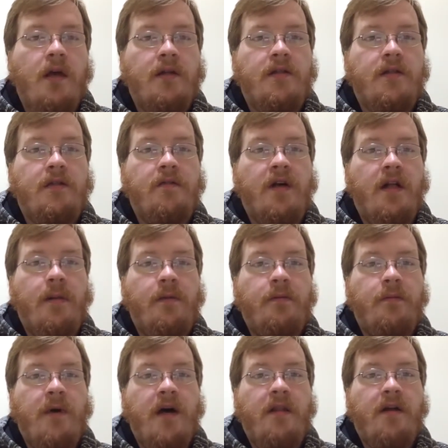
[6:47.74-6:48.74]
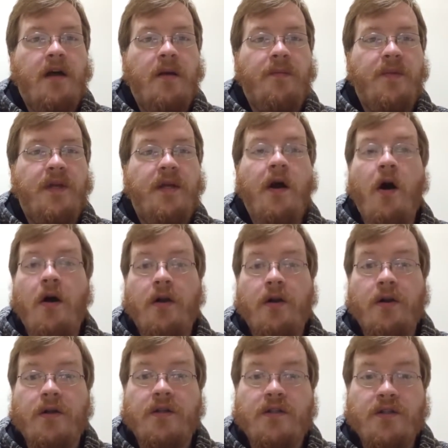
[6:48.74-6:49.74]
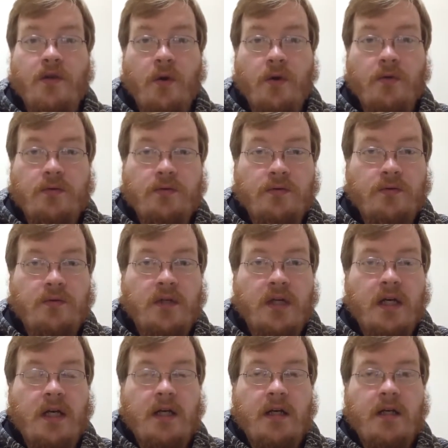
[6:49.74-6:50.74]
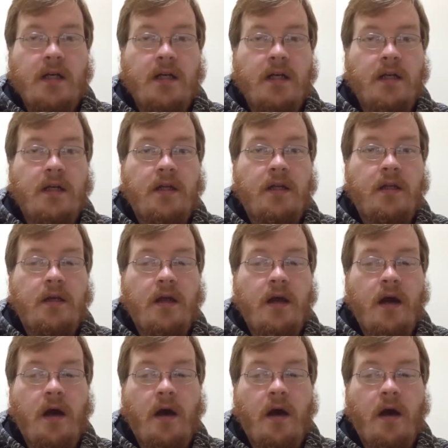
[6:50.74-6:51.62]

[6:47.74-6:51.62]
It's developed by the company Hodder and Stoughton in